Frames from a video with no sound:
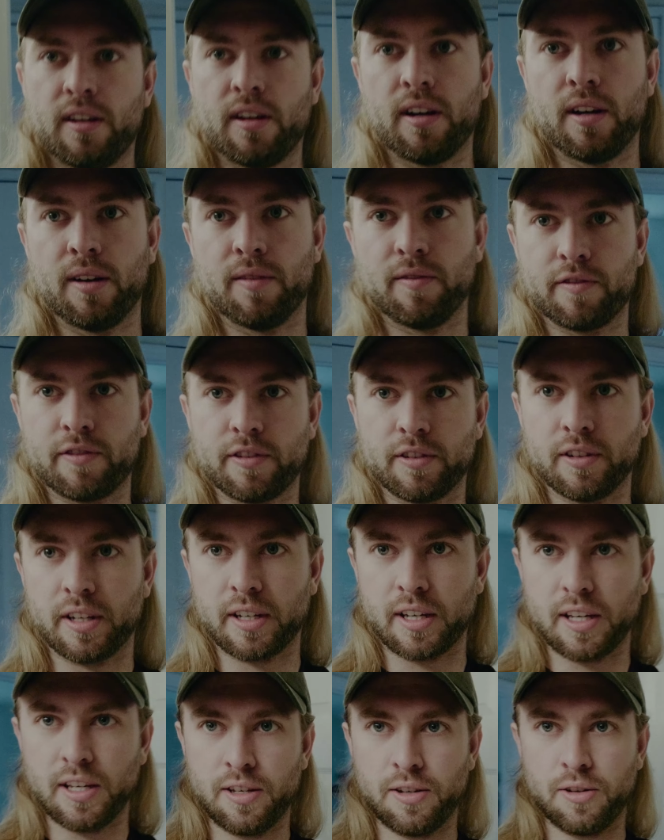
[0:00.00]
um, for
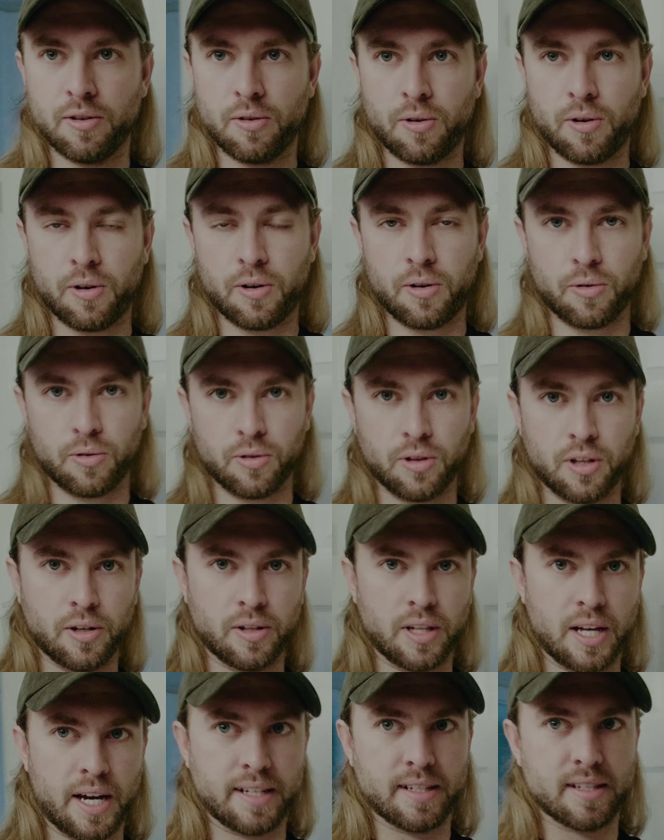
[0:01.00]
like indoor or
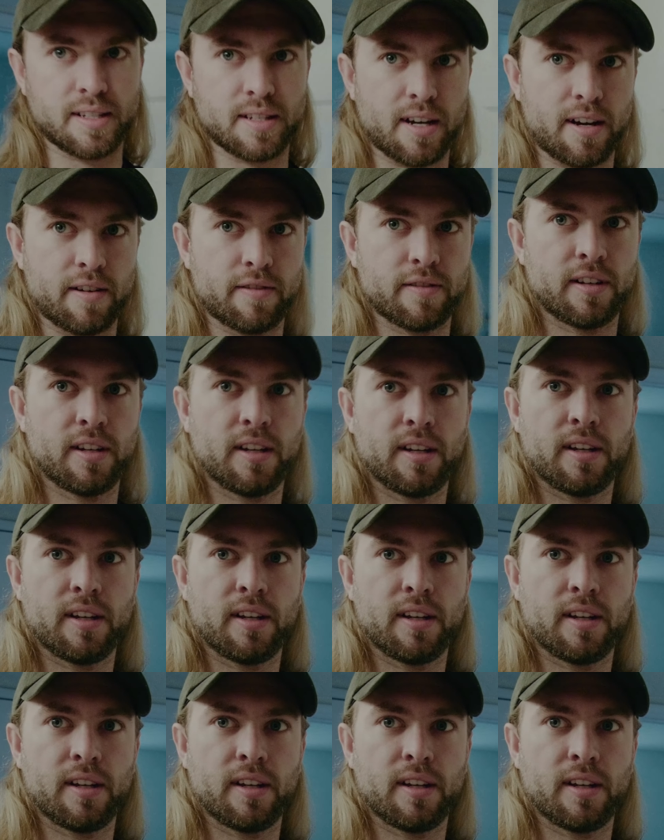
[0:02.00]
low light stuff.